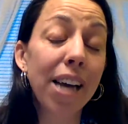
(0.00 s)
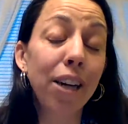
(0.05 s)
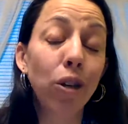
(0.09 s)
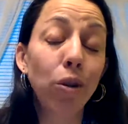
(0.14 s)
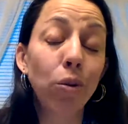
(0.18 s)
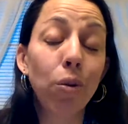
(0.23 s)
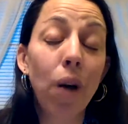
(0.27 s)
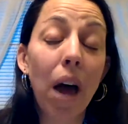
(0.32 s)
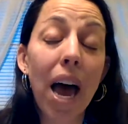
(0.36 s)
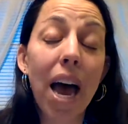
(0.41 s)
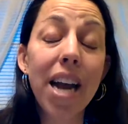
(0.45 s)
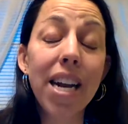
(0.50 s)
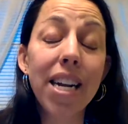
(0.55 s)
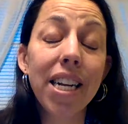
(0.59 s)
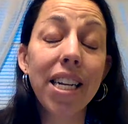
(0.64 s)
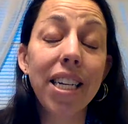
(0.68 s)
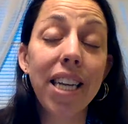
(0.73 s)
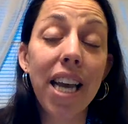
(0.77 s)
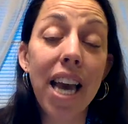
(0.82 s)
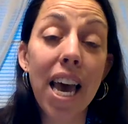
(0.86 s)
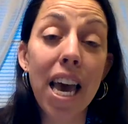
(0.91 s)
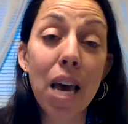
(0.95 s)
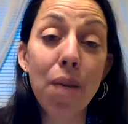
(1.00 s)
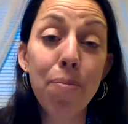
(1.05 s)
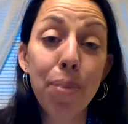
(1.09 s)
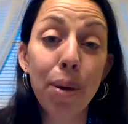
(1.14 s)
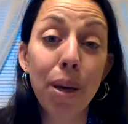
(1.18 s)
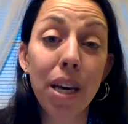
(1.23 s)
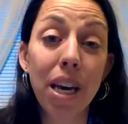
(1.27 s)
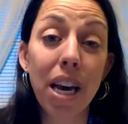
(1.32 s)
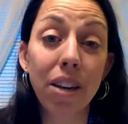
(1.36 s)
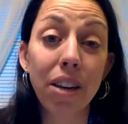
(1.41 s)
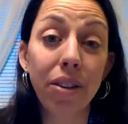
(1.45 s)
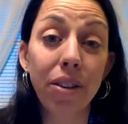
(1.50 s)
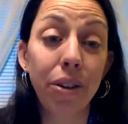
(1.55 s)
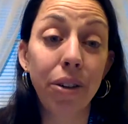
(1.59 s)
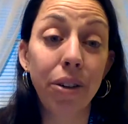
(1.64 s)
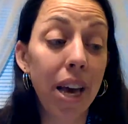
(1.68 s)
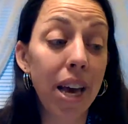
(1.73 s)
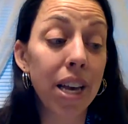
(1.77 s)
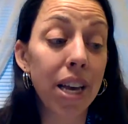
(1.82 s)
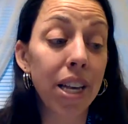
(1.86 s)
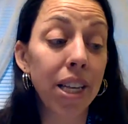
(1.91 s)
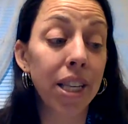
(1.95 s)
tried to tape
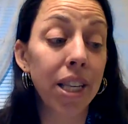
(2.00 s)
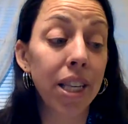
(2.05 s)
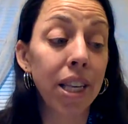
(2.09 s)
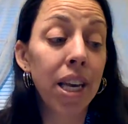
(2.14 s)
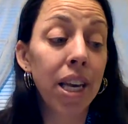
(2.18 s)
yesterday's